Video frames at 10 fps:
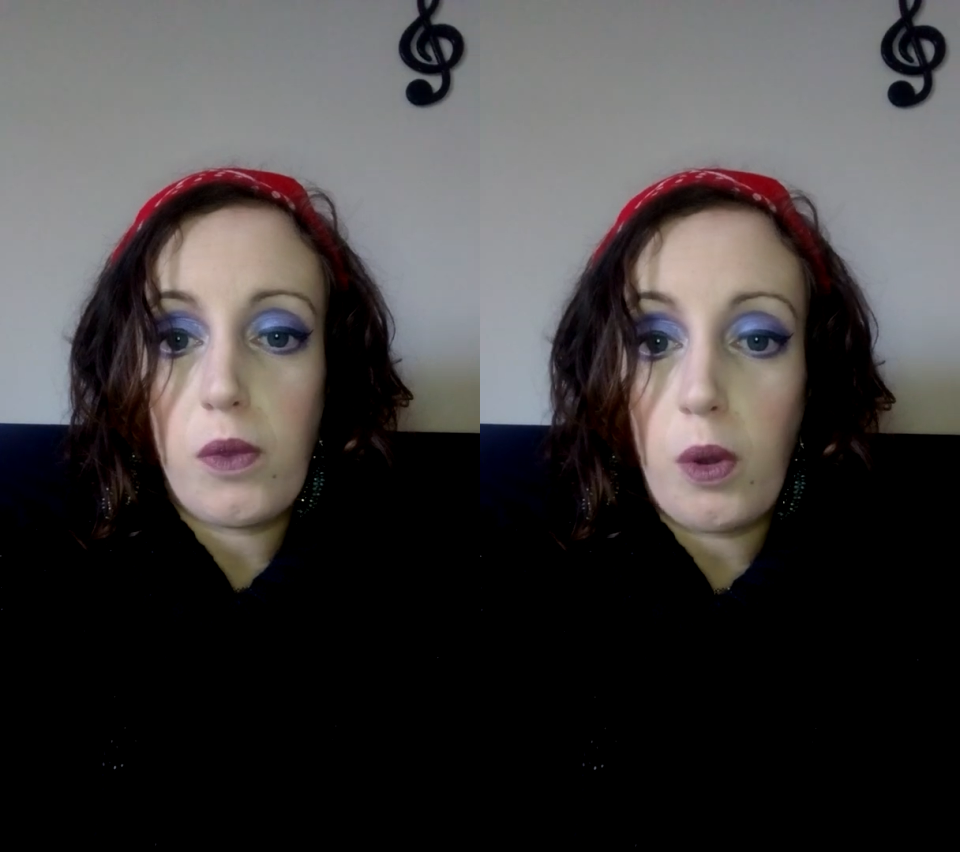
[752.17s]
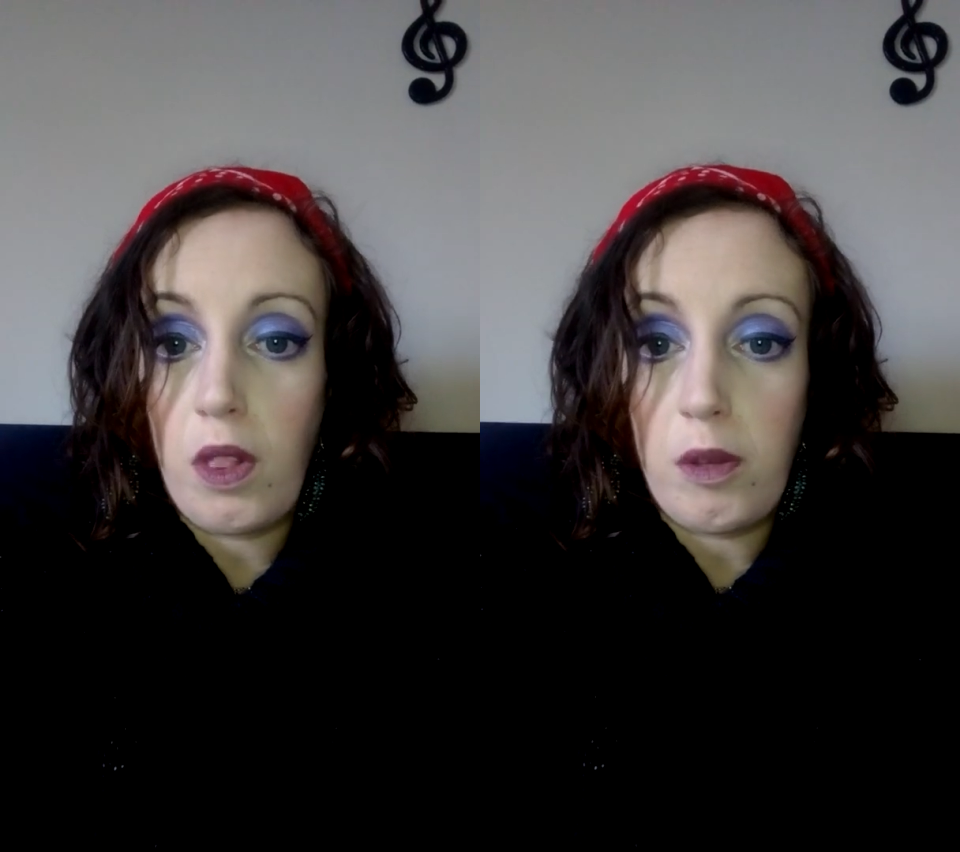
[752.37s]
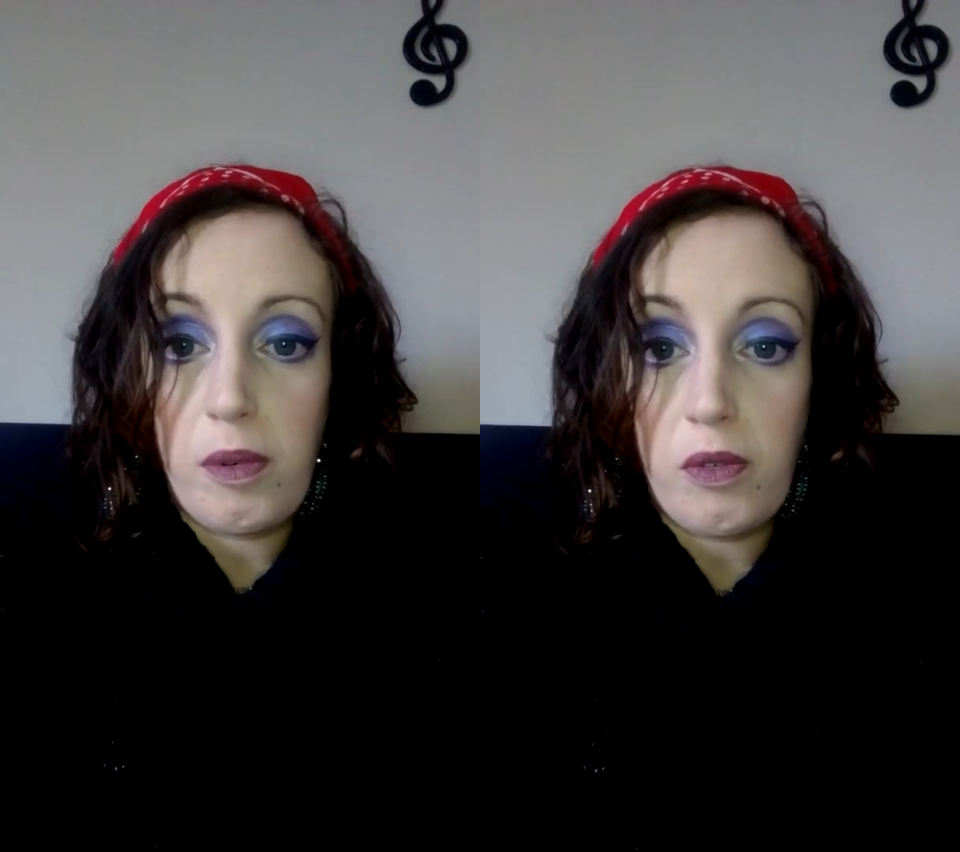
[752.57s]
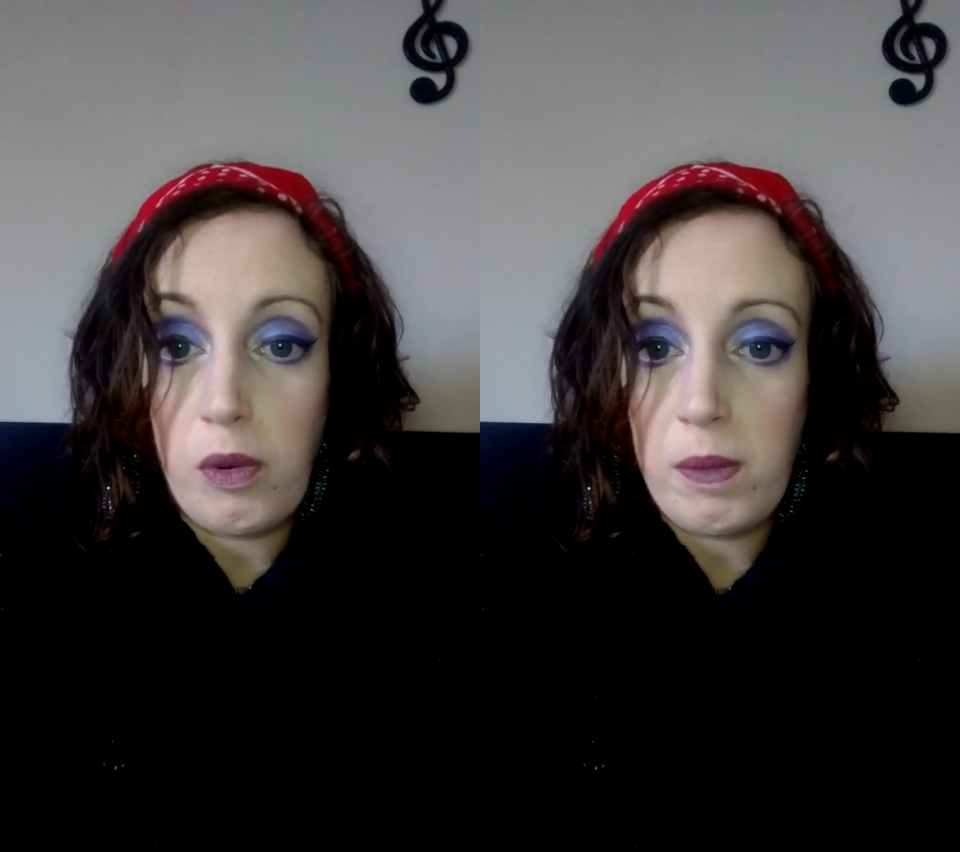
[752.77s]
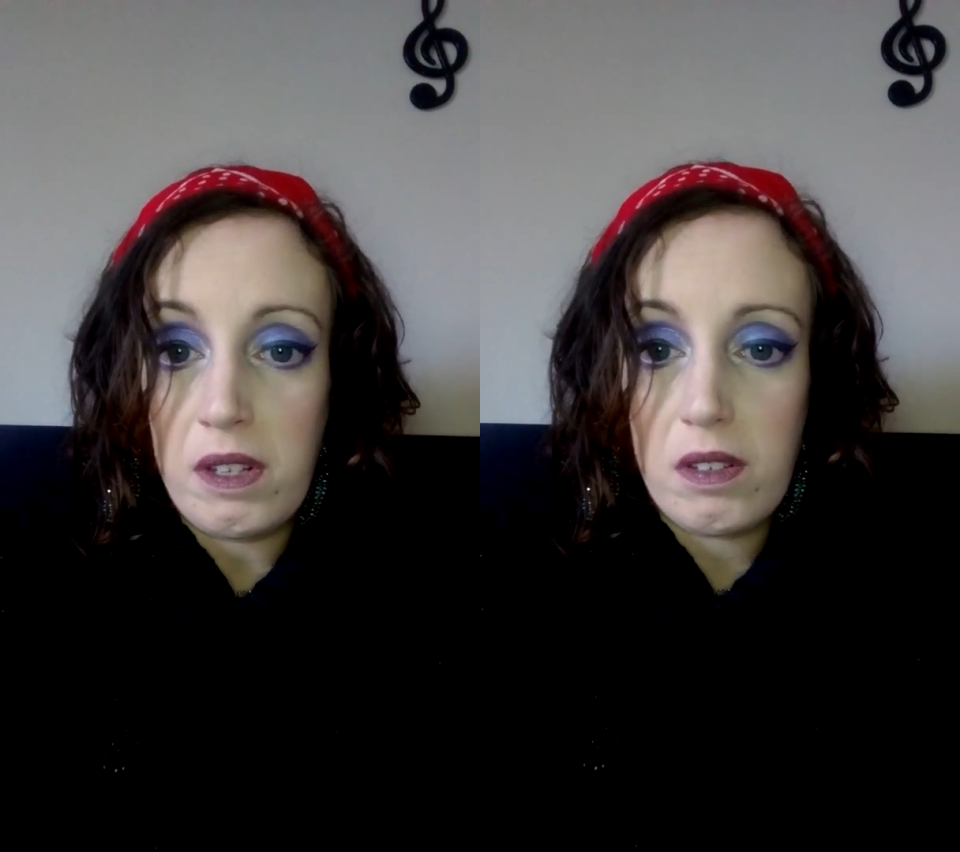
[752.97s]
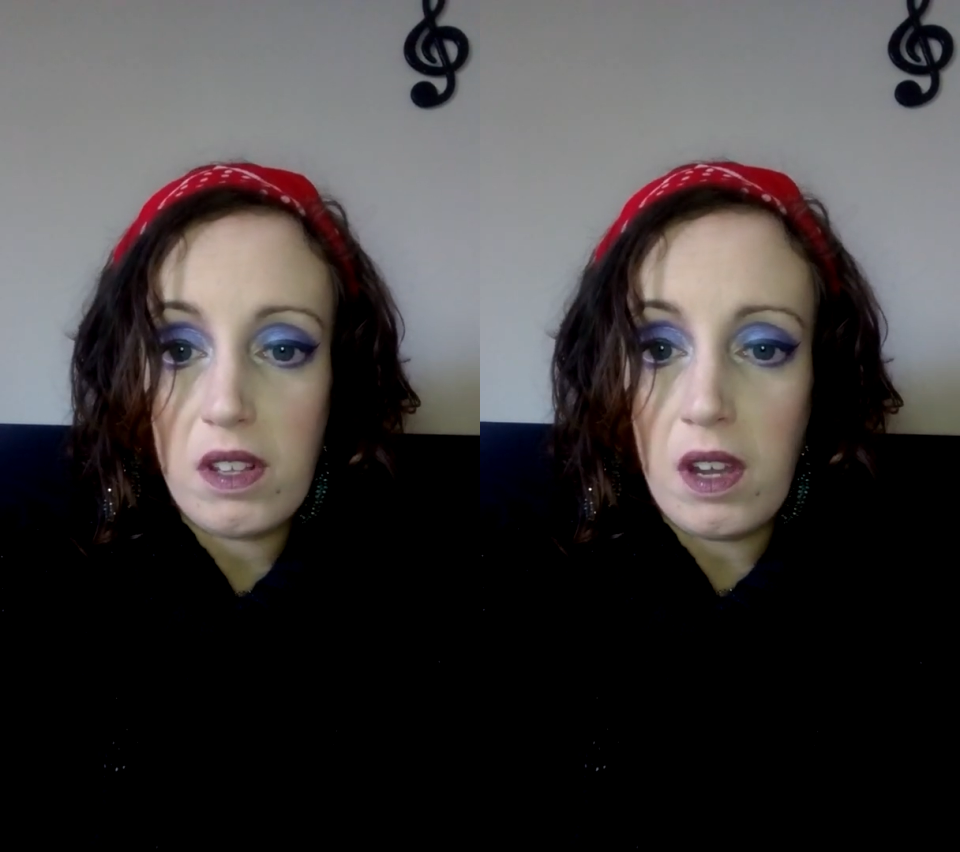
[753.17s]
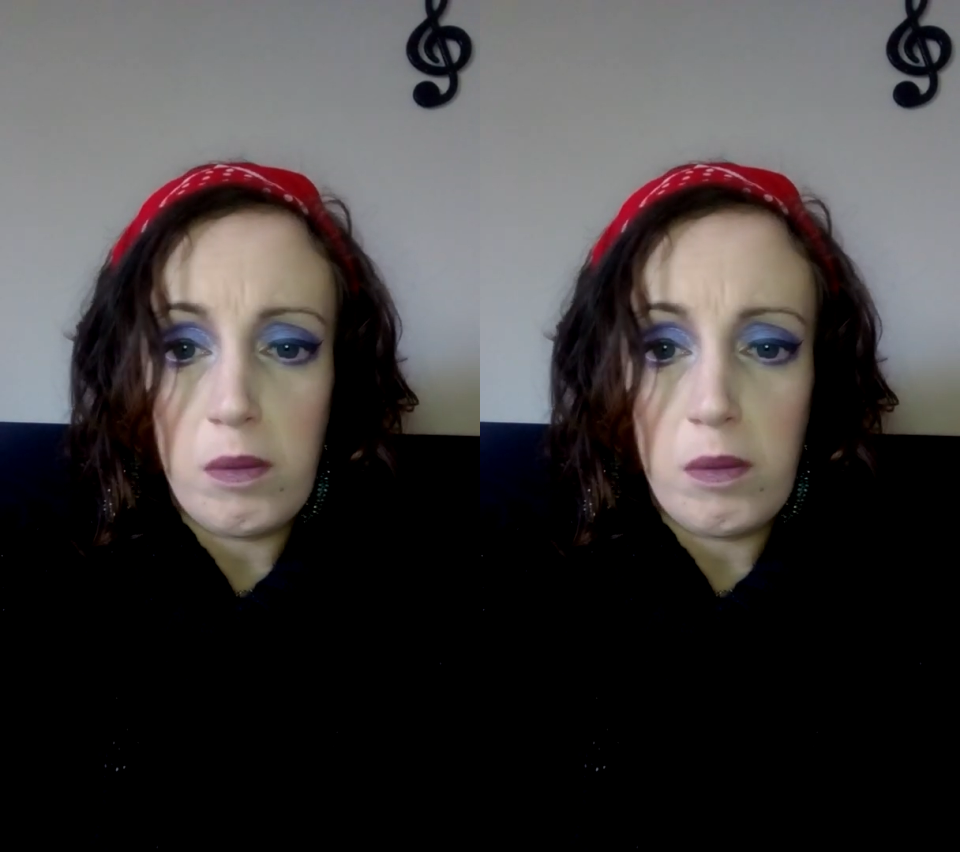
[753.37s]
all of the performers.